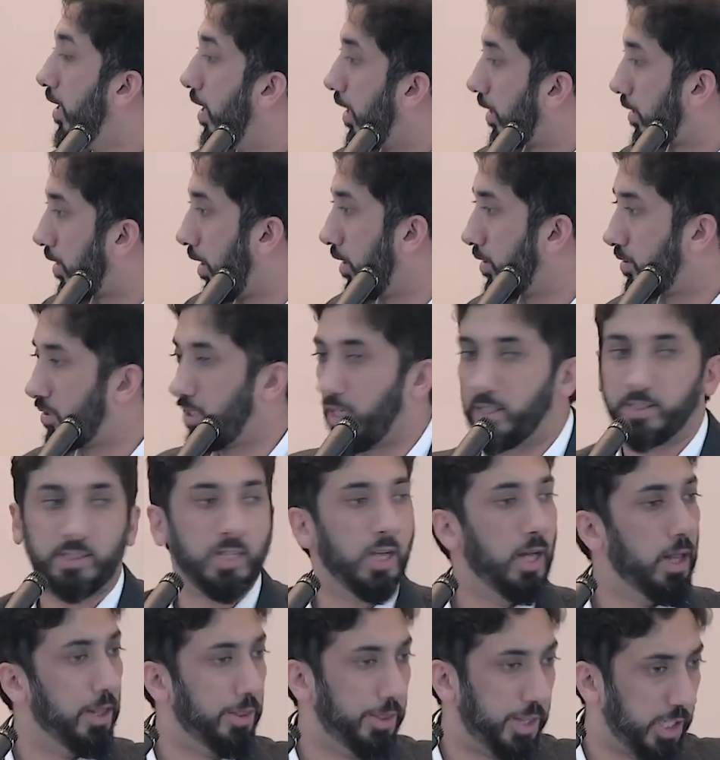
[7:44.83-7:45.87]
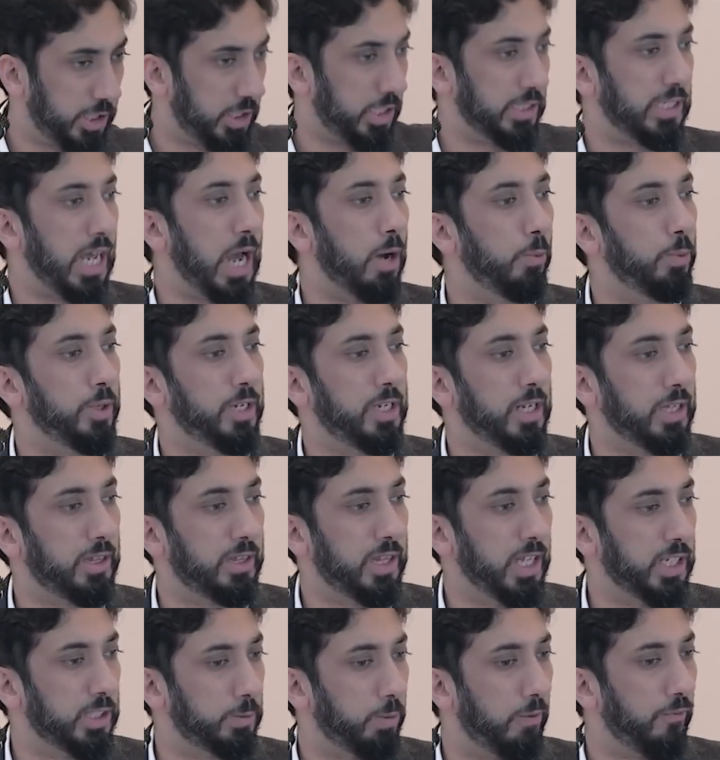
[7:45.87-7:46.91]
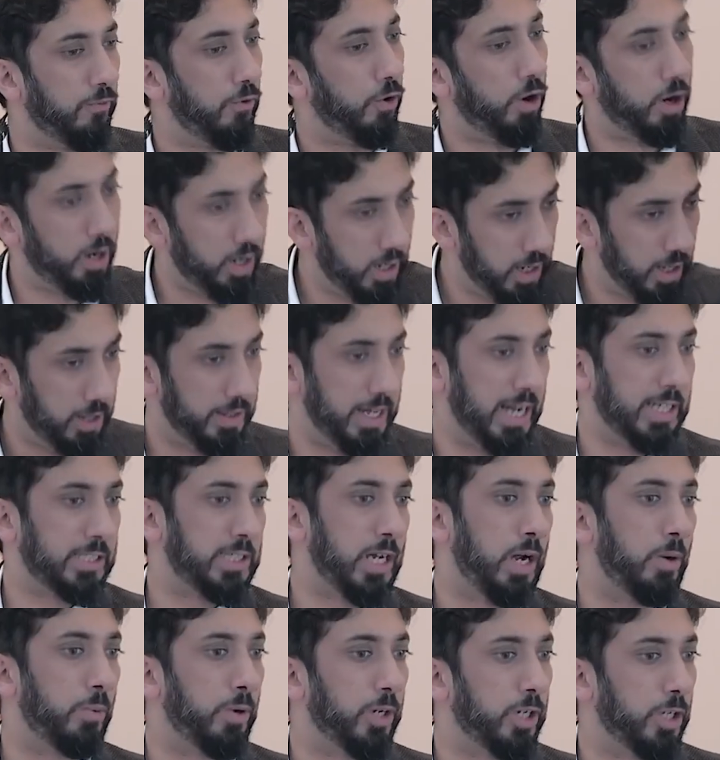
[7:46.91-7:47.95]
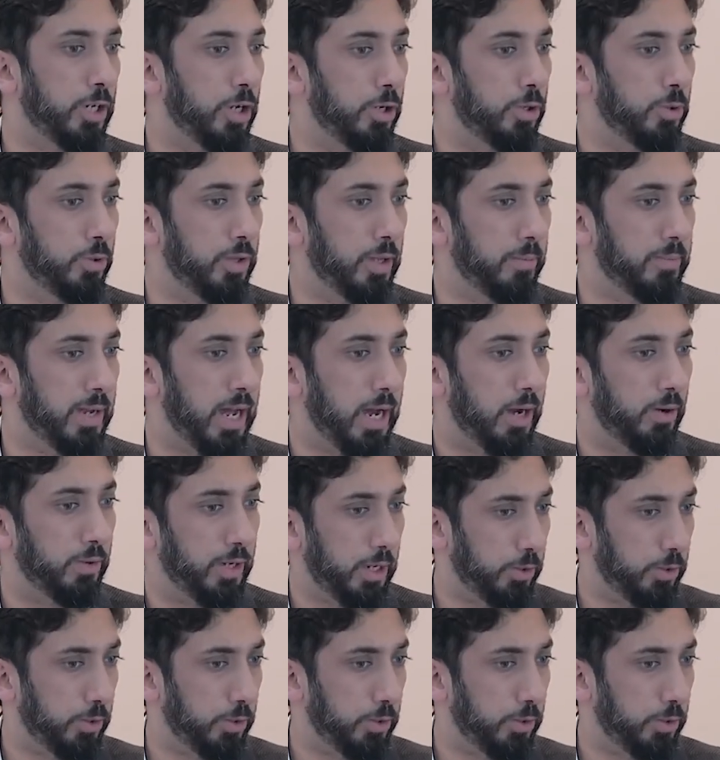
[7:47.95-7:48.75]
A cult says, this is how we did things before, that's how we're going to do them now.